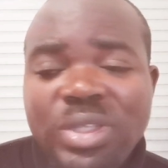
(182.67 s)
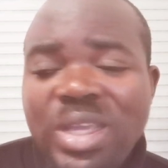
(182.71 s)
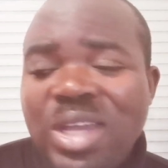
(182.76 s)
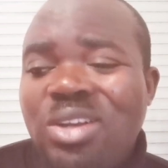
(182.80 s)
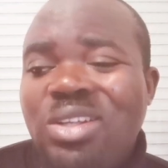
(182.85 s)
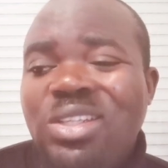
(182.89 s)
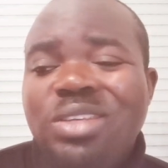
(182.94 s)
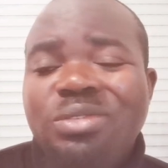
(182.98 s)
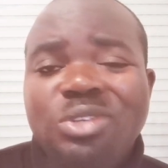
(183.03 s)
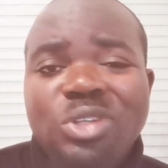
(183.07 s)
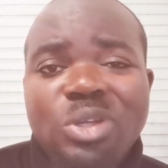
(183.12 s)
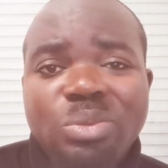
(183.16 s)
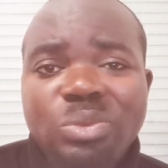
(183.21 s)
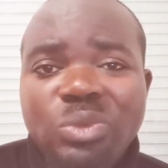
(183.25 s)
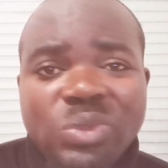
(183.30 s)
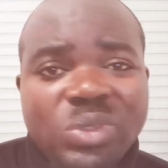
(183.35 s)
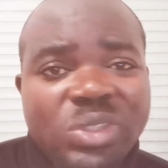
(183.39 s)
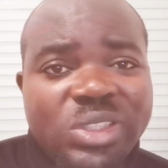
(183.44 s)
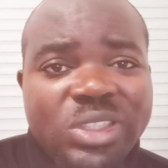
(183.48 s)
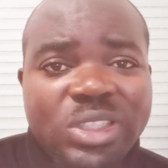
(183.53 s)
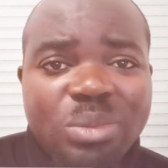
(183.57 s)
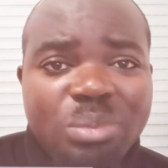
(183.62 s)
They are not even up
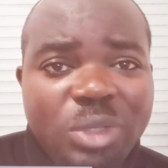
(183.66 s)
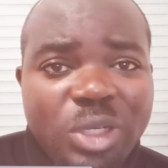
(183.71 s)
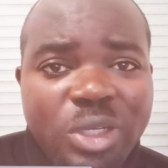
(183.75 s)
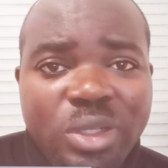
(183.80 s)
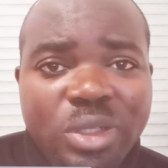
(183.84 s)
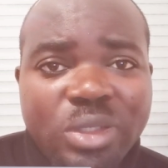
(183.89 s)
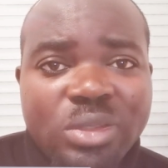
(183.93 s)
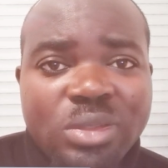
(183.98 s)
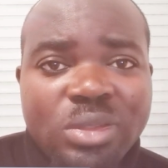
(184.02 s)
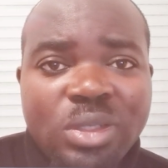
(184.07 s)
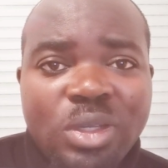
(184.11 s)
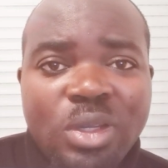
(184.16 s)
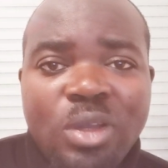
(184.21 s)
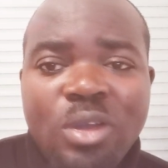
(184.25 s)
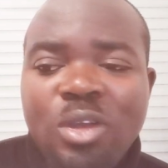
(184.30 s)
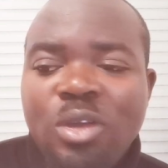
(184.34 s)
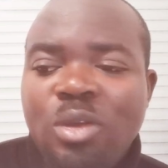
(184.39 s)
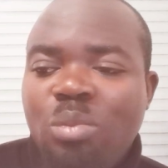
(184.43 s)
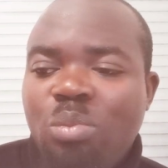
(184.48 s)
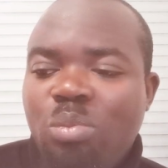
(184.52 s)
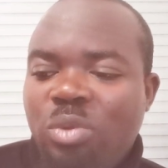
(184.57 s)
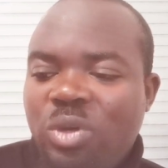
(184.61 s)
to 3 million.
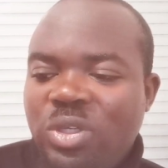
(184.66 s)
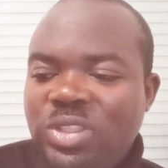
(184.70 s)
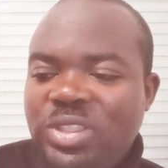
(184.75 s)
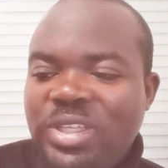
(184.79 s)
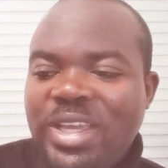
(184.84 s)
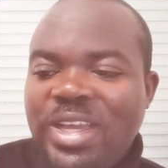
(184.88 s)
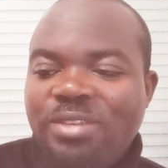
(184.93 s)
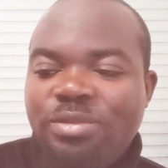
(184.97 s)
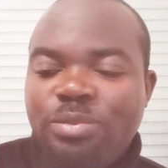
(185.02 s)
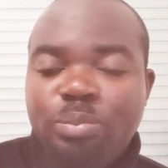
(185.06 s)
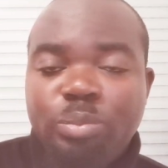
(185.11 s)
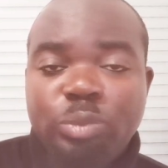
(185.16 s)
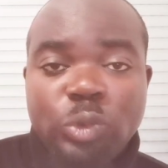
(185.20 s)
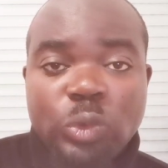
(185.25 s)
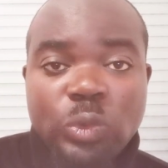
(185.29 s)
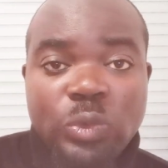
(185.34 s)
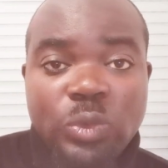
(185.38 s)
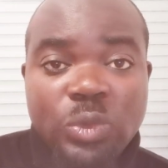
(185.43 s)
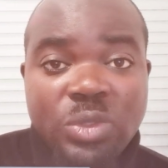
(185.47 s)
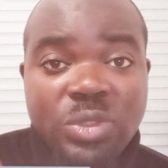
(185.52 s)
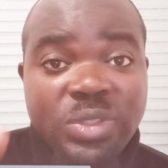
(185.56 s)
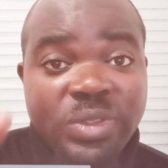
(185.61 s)
But they have
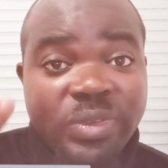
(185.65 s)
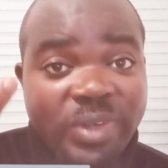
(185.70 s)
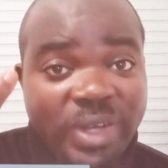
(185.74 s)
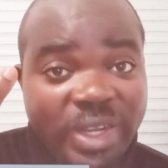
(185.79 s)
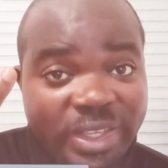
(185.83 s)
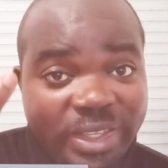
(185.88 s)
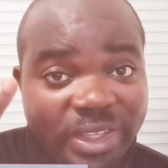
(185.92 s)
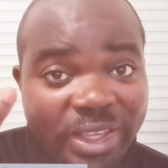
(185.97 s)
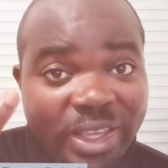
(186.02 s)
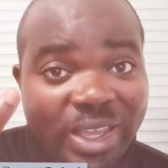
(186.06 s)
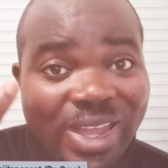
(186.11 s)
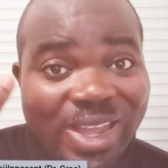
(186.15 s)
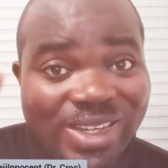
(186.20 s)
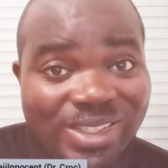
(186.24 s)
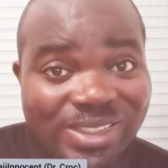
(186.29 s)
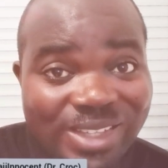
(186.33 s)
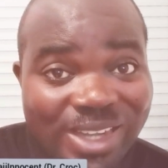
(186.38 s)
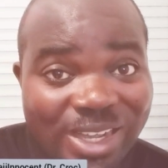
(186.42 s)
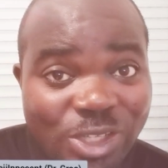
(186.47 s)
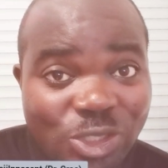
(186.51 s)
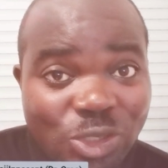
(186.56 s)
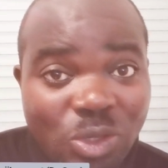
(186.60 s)
produced reggae
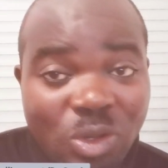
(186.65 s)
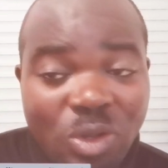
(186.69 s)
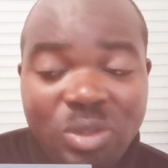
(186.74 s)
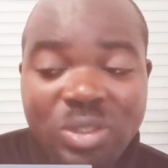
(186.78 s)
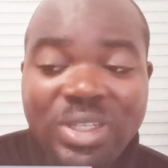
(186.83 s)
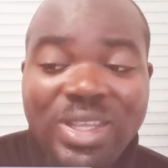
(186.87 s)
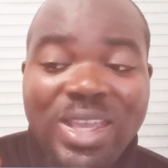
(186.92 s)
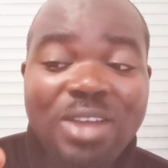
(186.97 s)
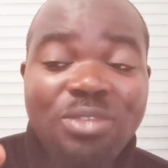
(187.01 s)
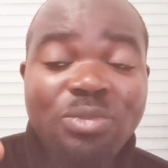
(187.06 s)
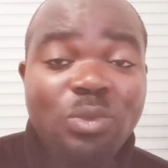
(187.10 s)
and dancehall.